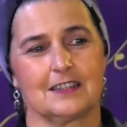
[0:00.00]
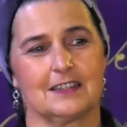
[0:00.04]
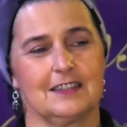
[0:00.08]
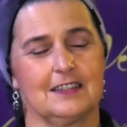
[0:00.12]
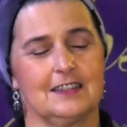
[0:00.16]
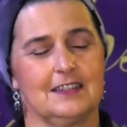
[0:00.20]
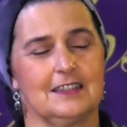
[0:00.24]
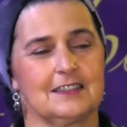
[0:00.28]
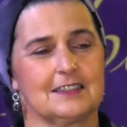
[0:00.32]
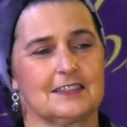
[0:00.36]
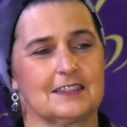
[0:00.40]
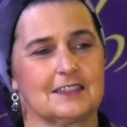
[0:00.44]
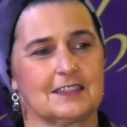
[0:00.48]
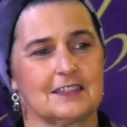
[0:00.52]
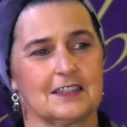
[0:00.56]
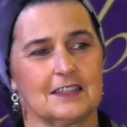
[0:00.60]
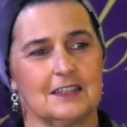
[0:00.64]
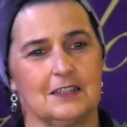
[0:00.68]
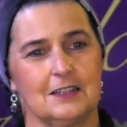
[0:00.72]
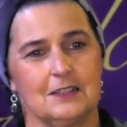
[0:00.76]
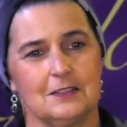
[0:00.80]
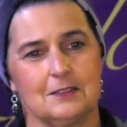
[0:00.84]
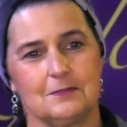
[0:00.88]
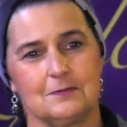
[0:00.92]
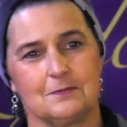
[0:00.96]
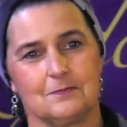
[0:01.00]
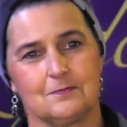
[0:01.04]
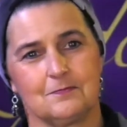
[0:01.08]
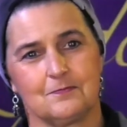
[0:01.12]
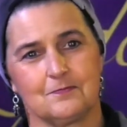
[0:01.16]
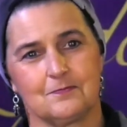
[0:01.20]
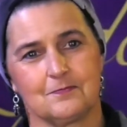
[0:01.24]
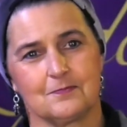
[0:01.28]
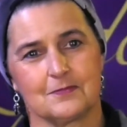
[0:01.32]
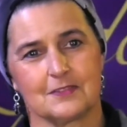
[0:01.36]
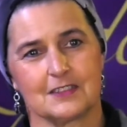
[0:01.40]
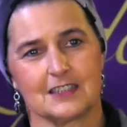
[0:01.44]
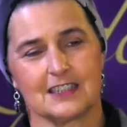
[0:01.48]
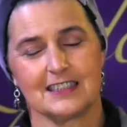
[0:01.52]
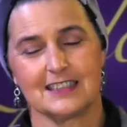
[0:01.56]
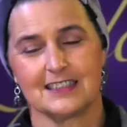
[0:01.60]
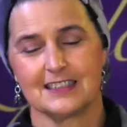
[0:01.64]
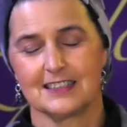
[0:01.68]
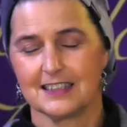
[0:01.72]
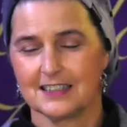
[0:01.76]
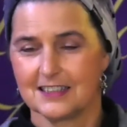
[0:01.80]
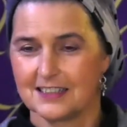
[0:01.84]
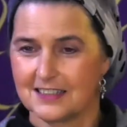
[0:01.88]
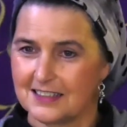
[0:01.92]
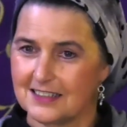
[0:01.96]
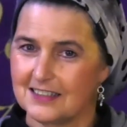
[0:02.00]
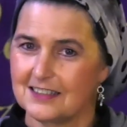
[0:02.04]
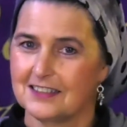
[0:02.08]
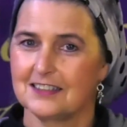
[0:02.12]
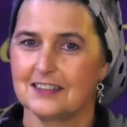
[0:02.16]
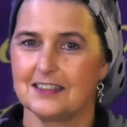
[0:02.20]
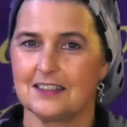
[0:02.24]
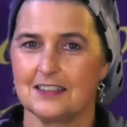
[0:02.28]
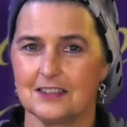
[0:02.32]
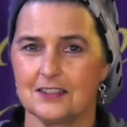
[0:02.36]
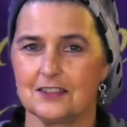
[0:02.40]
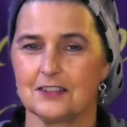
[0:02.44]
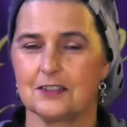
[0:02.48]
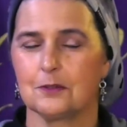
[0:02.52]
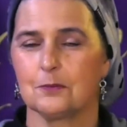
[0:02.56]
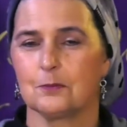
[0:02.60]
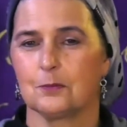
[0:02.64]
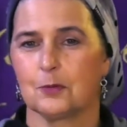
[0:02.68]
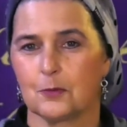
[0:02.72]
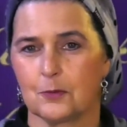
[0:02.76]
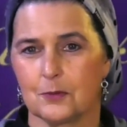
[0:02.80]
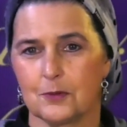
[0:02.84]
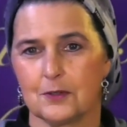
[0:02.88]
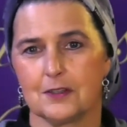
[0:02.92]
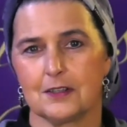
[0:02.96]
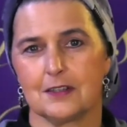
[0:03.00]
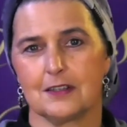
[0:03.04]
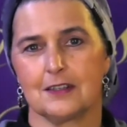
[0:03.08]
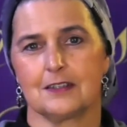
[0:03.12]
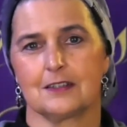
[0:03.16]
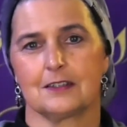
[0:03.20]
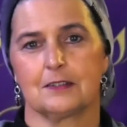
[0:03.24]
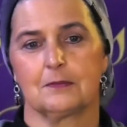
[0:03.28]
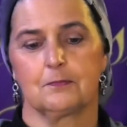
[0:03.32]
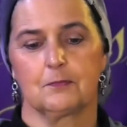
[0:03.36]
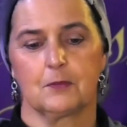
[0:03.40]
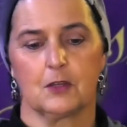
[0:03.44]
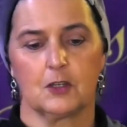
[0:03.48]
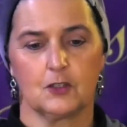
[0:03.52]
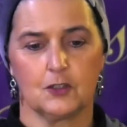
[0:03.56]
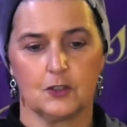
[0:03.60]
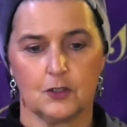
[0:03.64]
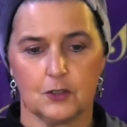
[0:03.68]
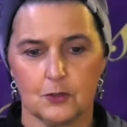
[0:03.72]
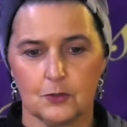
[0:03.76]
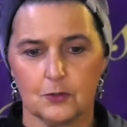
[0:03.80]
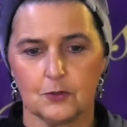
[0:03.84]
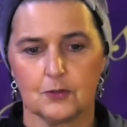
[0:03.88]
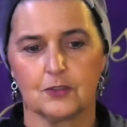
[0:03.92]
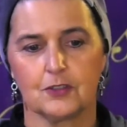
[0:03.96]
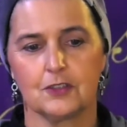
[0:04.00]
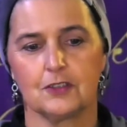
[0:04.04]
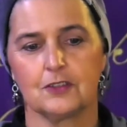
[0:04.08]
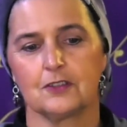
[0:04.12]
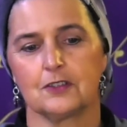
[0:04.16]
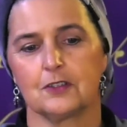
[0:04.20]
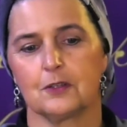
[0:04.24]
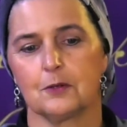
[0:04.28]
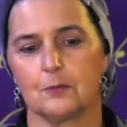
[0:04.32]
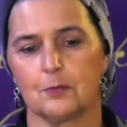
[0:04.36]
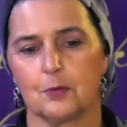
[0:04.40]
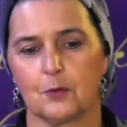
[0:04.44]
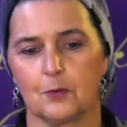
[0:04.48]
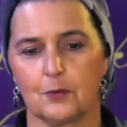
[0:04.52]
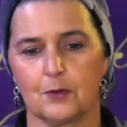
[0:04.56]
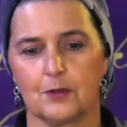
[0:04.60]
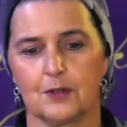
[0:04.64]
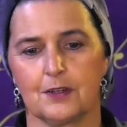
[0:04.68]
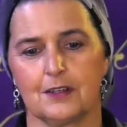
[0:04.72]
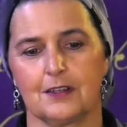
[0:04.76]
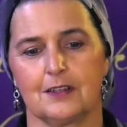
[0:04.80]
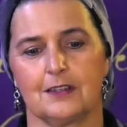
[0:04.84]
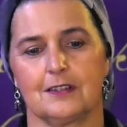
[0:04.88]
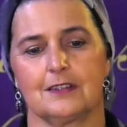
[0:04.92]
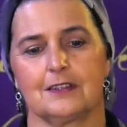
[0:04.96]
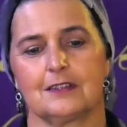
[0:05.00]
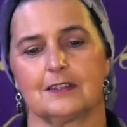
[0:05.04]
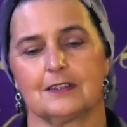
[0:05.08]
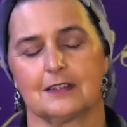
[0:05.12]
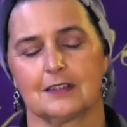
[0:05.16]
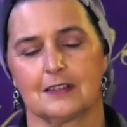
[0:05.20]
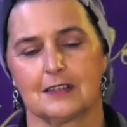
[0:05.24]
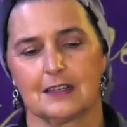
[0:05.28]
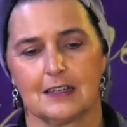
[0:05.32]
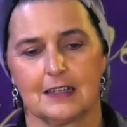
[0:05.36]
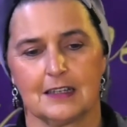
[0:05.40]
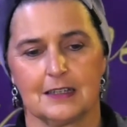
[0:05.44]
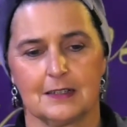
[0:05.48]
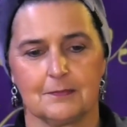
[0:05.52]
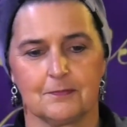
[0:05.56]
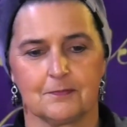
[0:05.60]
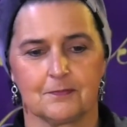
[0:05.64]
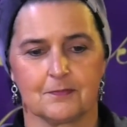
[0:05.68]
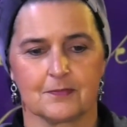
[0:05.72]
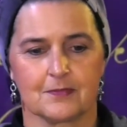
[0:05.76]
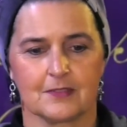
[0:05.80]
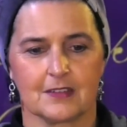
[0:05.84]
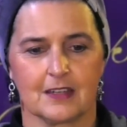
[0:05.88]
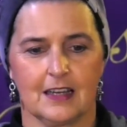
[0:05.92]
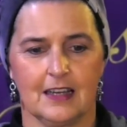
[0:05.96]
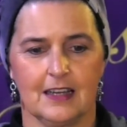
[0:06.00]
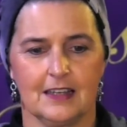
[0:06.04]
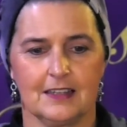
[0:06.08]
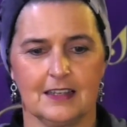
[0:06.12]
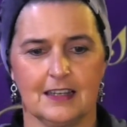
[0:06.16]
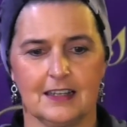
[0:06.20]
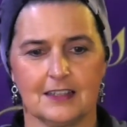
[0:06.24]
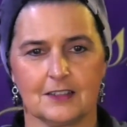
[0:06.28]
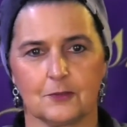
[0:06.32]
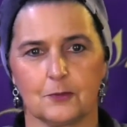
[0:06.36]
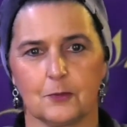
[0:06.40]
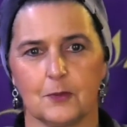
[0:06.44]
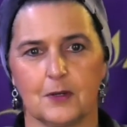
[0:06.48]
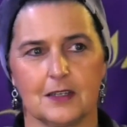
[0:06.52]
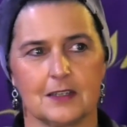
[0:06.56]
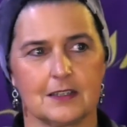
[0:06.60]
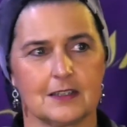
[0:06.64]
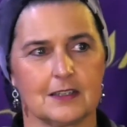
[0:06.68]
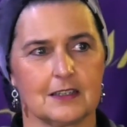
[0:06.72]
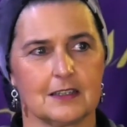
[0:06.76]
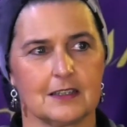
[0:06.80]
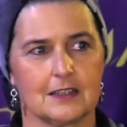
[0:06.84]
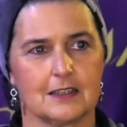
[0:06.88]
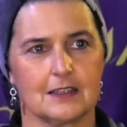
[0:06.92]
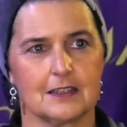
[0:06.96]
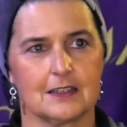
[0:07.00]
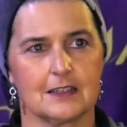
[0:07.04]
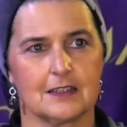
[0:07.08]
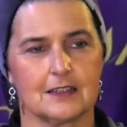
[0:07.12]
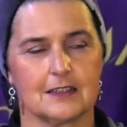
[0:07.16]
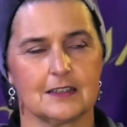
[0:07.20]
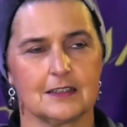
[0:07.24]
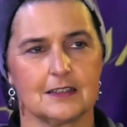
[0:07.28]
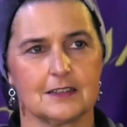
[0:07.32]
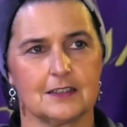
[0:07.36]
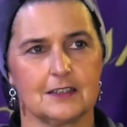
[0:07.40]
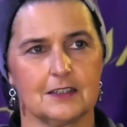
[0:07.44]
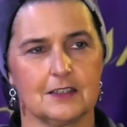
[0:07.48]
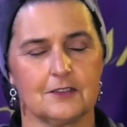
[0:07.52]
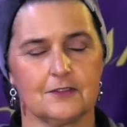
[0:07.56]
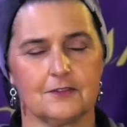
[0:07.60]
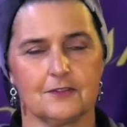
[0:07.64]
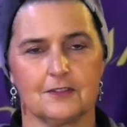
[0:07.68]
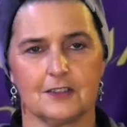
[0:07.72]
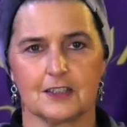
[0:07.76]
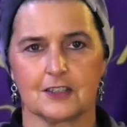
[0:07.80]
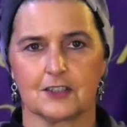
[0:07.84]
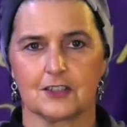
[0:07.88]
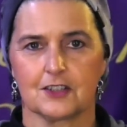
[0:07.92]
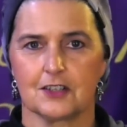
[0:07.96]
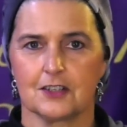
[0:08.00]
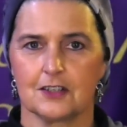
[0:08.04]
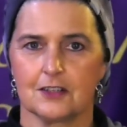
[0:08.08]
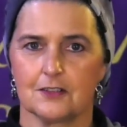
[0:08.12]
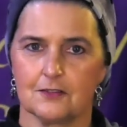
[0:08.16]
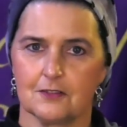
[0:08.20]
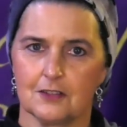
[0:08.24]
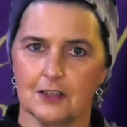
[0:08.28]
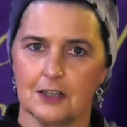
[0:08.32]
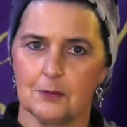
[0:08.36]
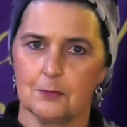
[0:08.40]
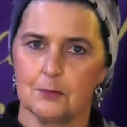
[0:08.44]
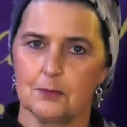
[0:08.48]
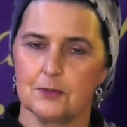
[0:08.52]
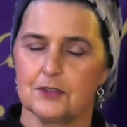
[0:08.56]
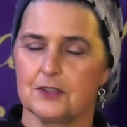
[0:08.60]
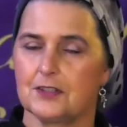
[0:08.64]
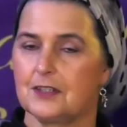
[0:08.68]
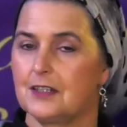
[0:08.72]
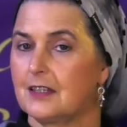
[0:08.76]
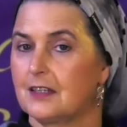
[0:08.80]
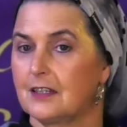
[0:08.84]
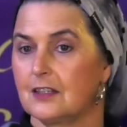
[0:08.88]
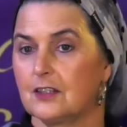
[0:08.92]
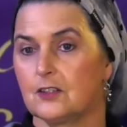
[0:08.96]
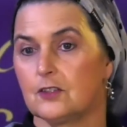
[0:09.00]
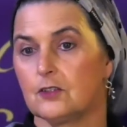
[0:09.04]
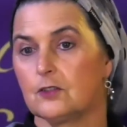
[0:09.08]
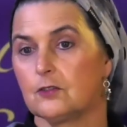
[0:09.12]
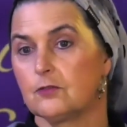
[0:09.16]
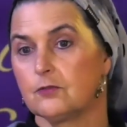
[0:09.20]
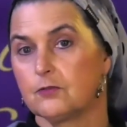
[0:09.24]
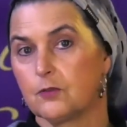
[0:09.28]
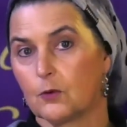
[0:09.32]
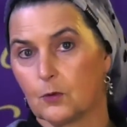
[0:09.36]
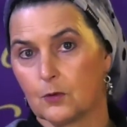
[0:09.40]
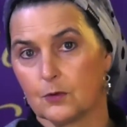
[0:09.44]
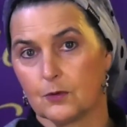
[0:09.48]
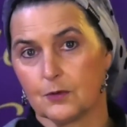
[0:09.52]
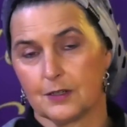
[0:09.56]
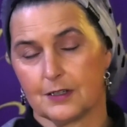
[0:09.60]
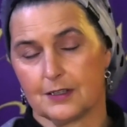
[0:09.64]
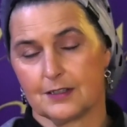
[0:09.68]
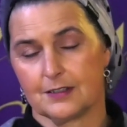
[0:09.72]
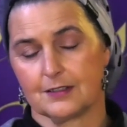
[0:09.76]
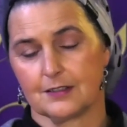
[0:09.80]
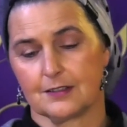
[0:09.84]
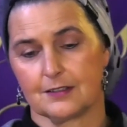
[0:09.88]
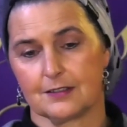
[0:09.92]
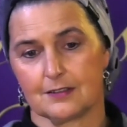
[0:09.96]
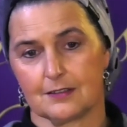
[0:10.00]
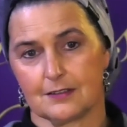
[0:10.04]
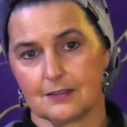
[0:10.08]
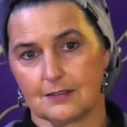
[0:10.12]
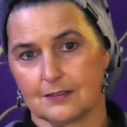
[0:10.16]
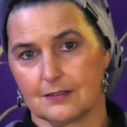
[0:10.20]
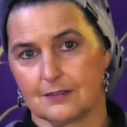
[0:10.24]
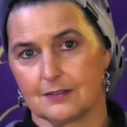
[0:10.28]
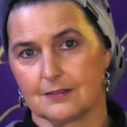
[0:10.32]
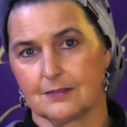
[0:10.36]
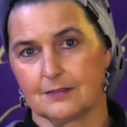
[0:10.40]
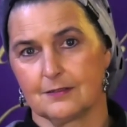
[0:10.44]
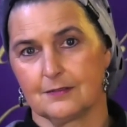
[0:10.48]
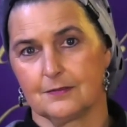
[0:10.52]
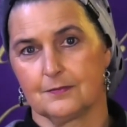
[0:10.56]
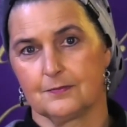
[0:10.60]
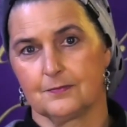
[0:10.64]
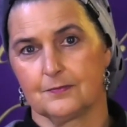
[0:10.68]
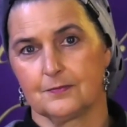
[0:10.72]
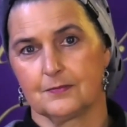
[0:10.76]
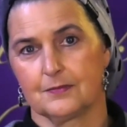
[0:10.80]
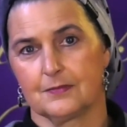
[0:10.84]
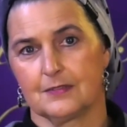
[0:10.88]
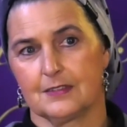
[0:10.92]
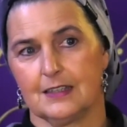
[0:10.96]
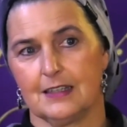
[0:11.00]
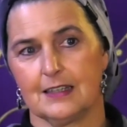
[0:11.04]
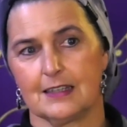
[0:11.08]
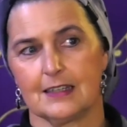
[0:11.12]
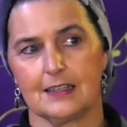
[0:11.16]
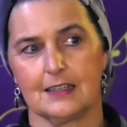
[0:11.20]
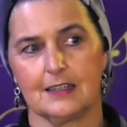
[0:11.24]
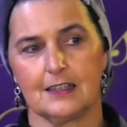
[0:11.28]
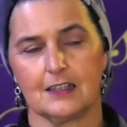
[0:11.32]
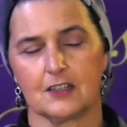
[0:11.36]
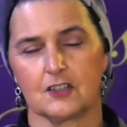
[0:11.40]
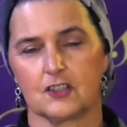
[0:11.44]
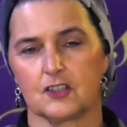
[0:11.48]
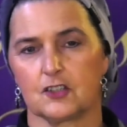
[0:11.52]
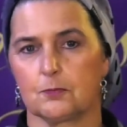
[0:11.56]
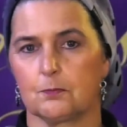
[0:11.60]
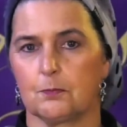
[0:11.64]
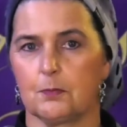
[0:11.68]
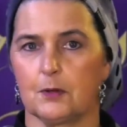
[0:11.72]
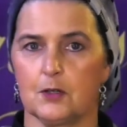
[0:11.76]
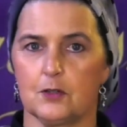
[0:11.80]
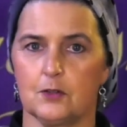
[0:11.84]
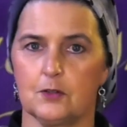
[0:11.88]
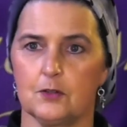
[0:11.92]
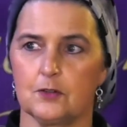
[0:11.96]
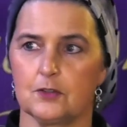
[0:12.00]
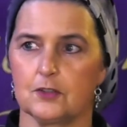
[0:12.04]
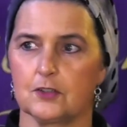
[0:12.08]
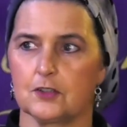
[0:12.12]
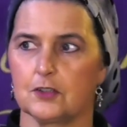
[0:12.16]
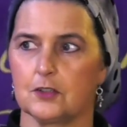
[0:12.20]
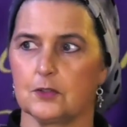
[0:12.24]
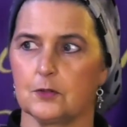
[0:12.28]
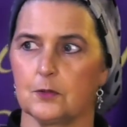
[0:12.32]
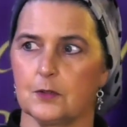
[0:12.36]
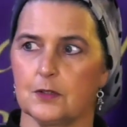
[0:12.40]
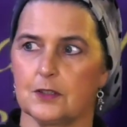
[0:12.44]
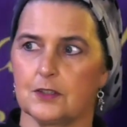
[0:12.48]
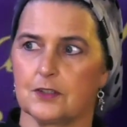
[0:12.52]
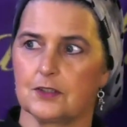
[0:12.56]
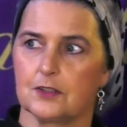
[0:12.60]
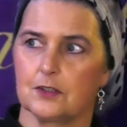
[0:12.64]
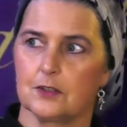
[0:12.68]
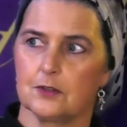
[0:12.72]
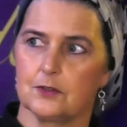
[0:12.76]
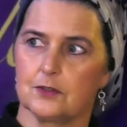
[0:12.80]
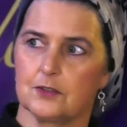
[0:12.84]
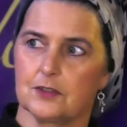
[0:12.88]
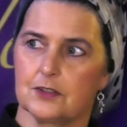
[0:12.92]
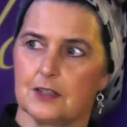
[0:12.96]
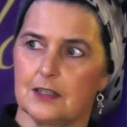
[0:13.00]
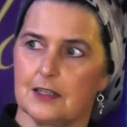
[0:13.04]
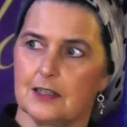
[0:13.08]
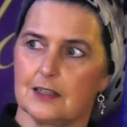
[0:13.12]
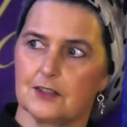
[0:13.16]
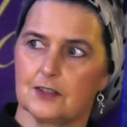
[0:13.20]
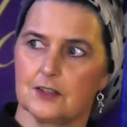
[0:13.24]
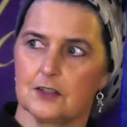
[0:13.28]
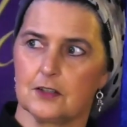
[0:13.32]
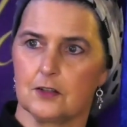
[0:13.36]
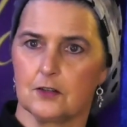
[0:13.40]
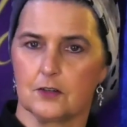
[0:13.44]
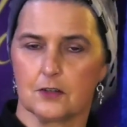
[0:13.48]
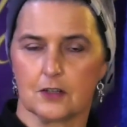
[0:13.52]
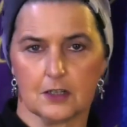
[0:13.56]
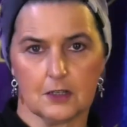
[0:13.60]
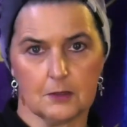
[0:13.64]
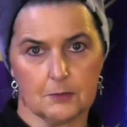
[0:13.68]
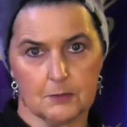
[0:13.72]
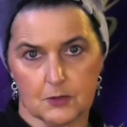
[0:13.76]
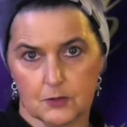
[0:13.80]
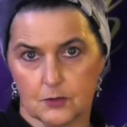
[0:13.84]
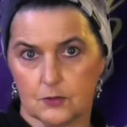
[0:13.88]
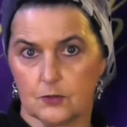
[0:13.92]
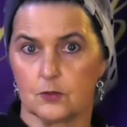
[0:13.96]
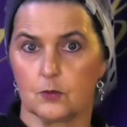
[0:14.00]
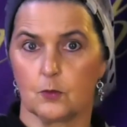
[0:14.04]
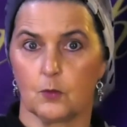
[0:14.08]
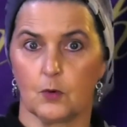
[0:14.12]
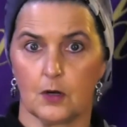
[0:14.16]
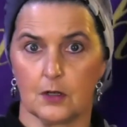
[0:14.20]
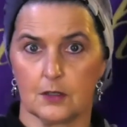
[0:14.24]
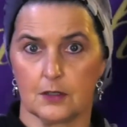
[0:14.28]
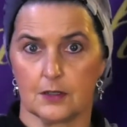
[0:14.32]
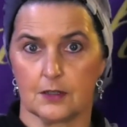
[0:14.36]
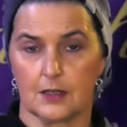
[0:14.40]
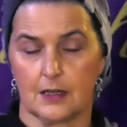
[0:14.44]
It's consistency is important. Use is important. And that's what the affliction of leprosy can do for us. It can expose to us those things that are coming through the wall of